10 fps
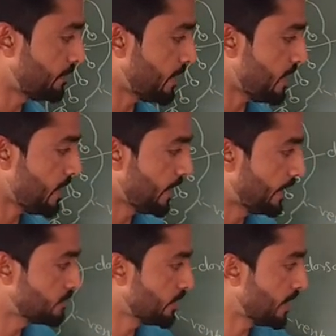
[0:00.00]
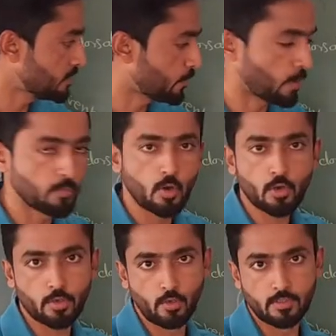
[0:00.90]
septa as well as from
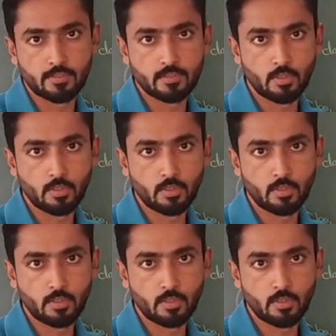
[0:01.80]
locules.